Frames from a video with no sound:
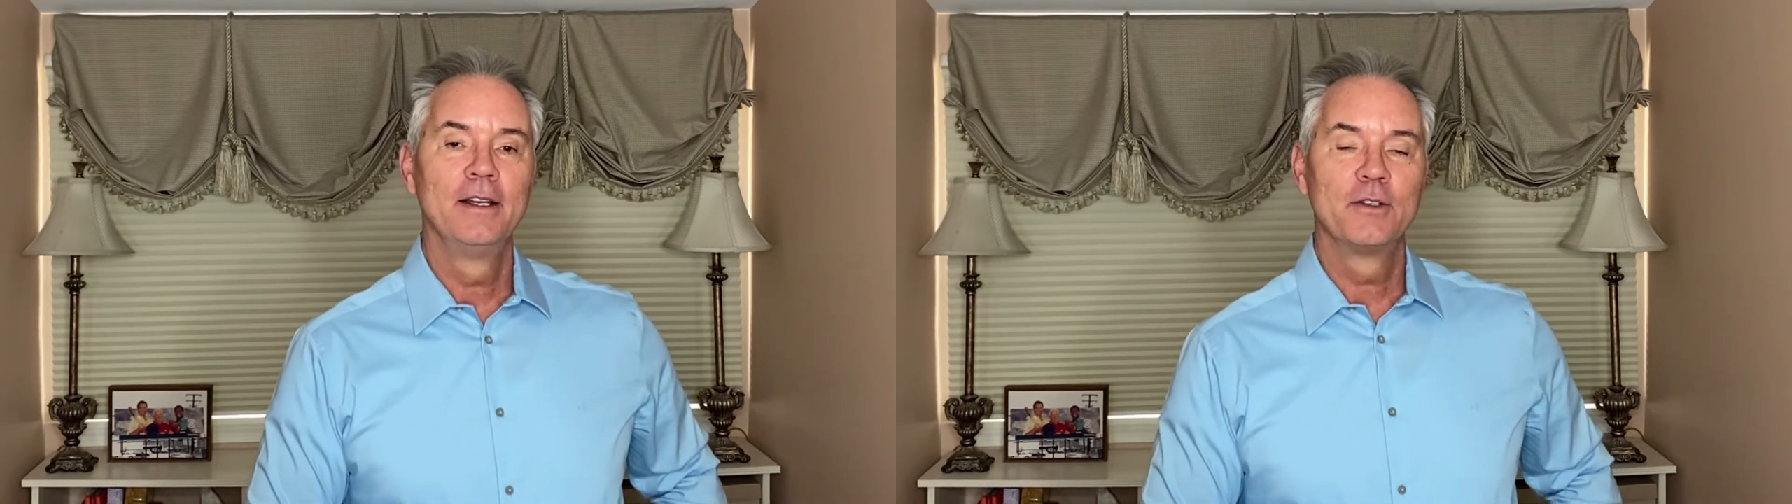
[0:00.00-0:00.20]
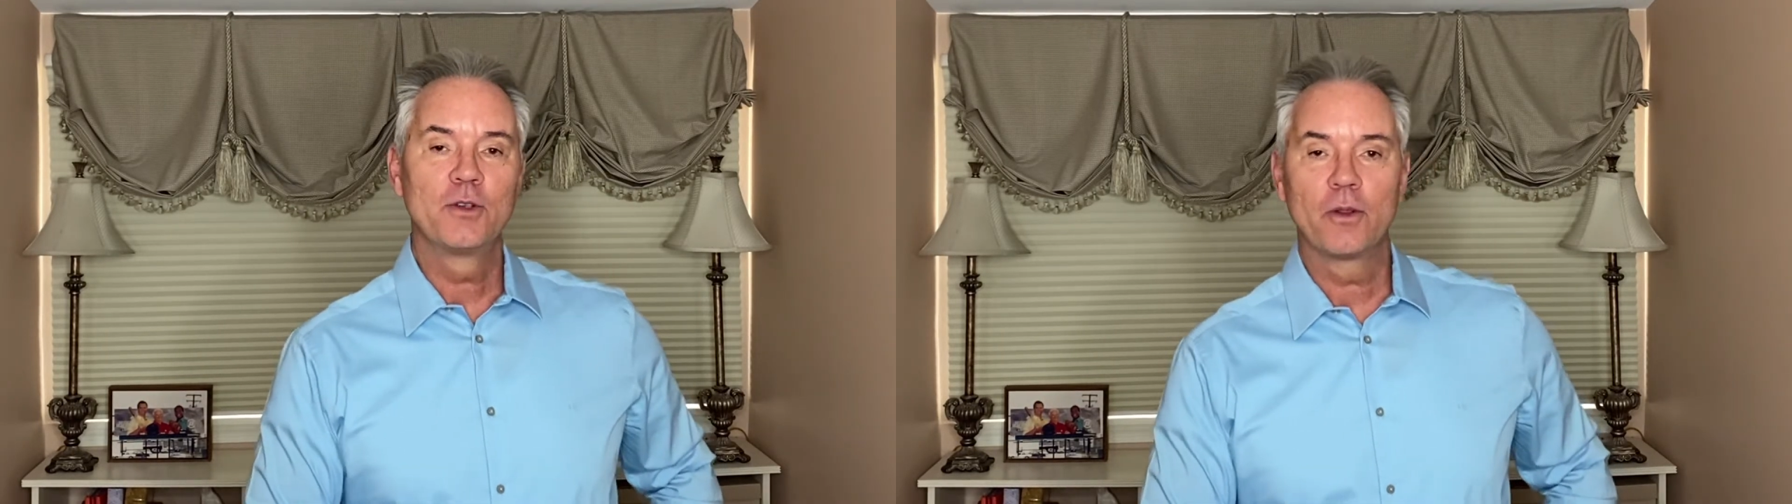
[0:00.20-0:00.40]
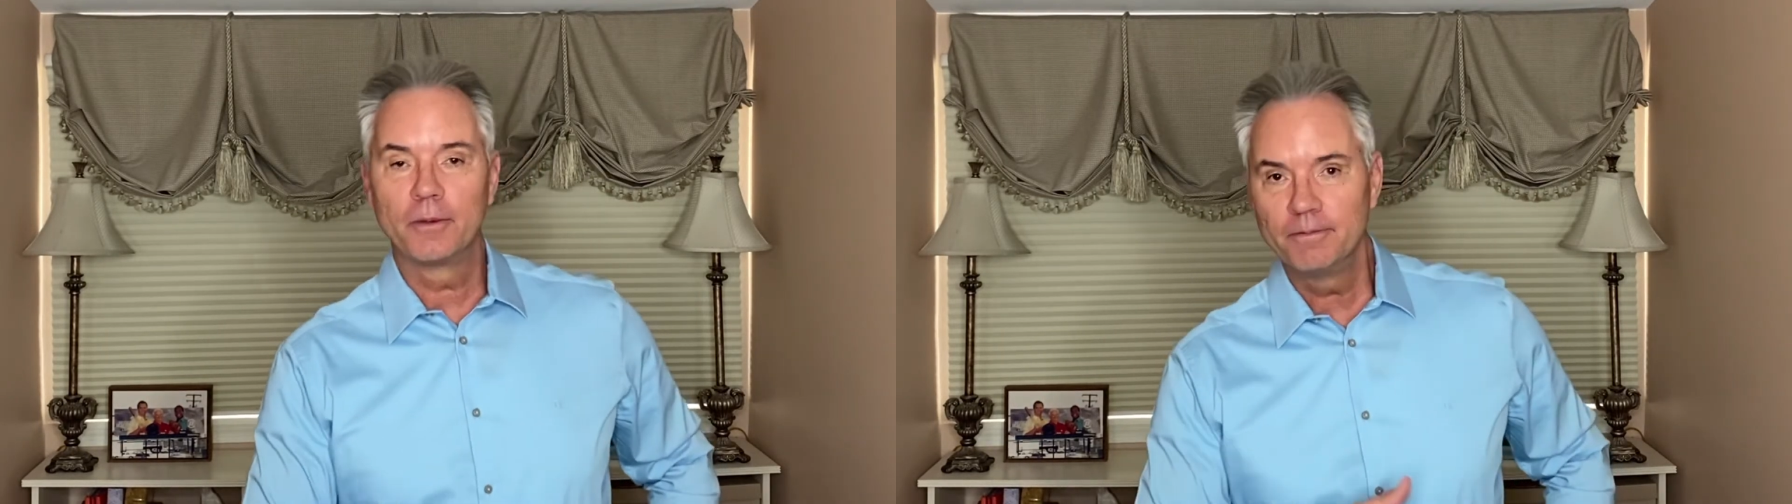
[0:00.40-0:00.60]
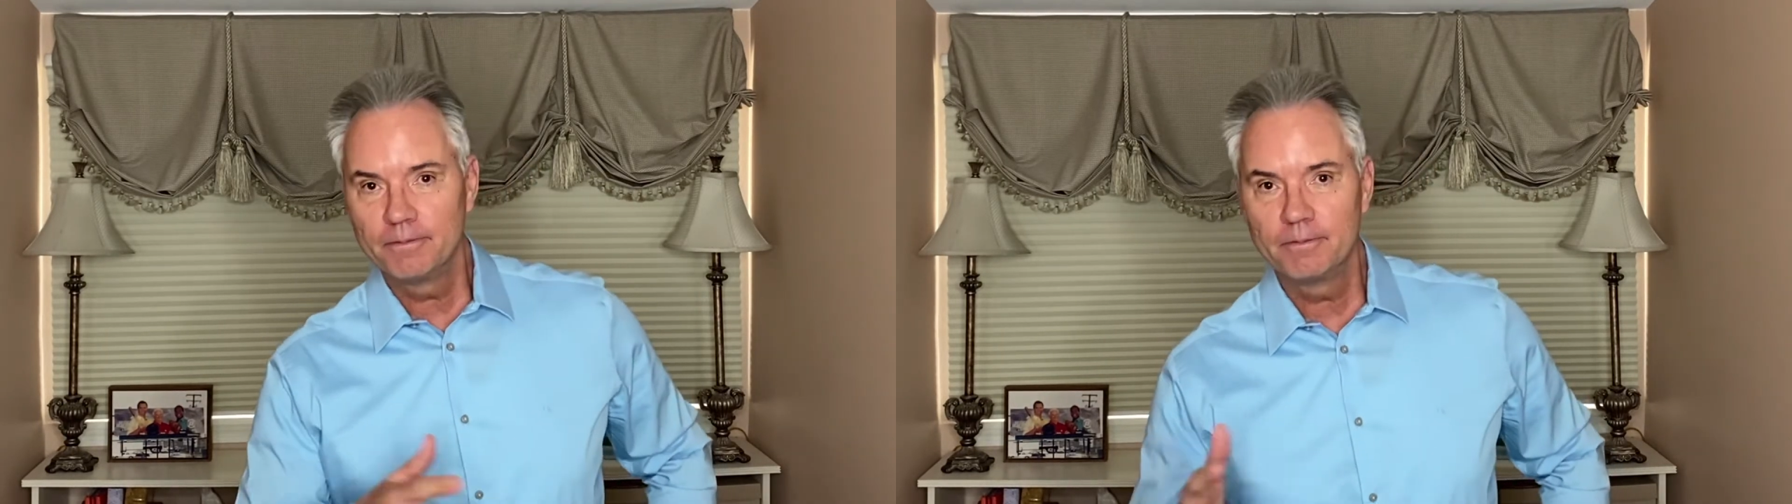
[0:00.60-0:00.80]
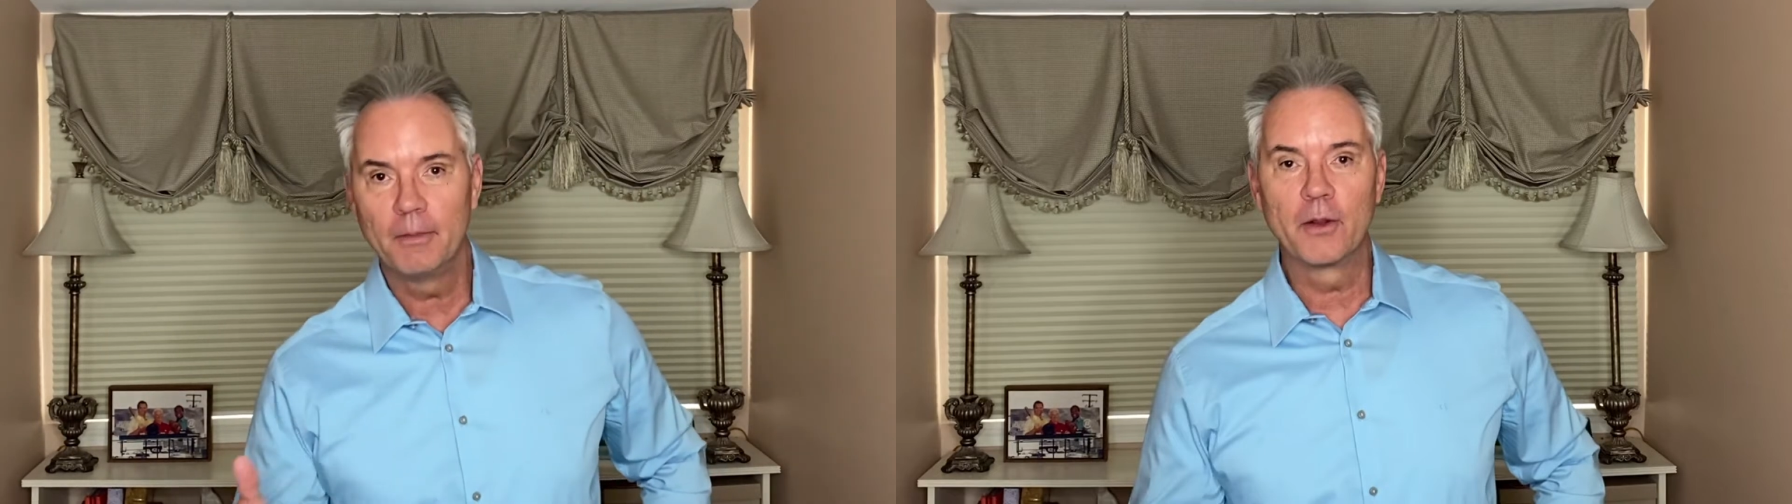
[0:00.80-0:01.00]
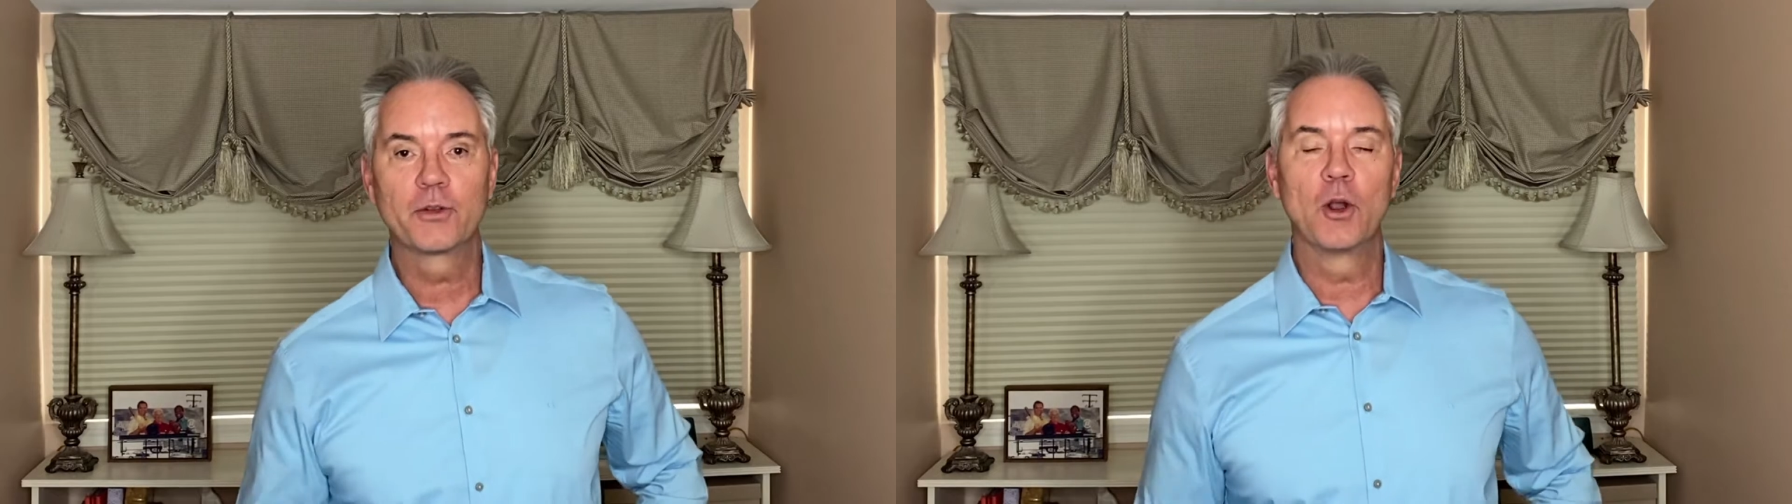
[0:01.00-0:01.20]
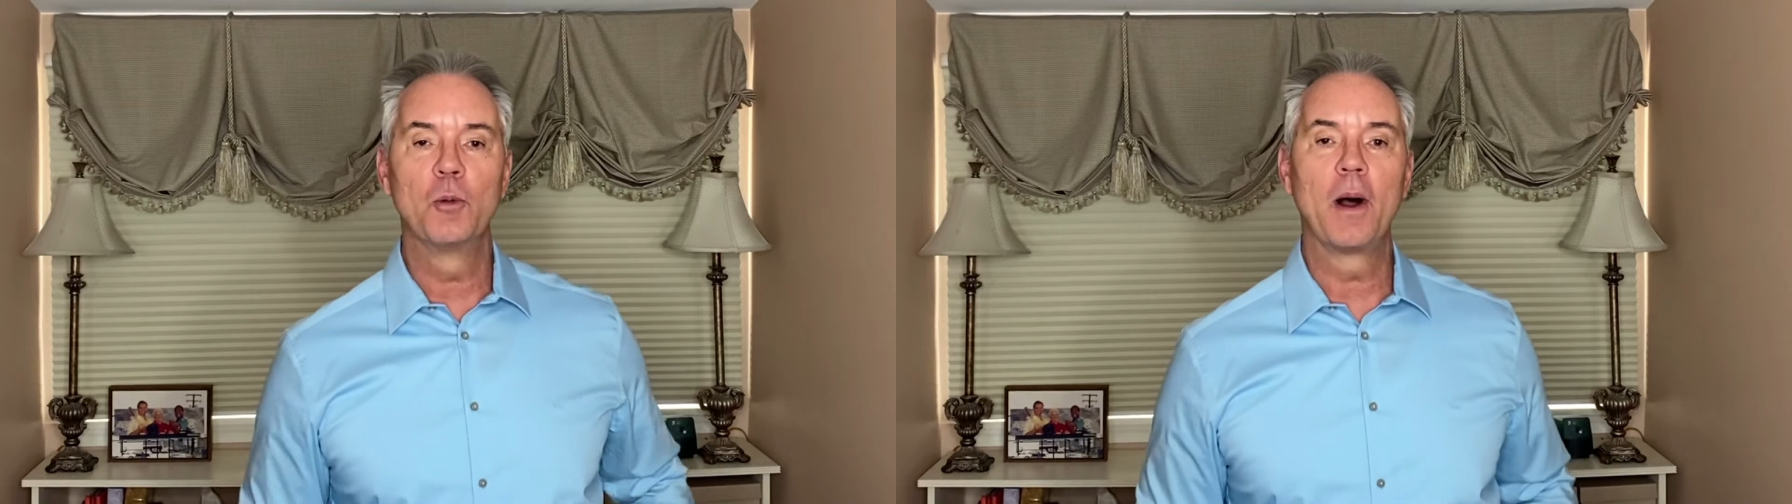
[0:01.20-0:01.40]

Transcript: So the months go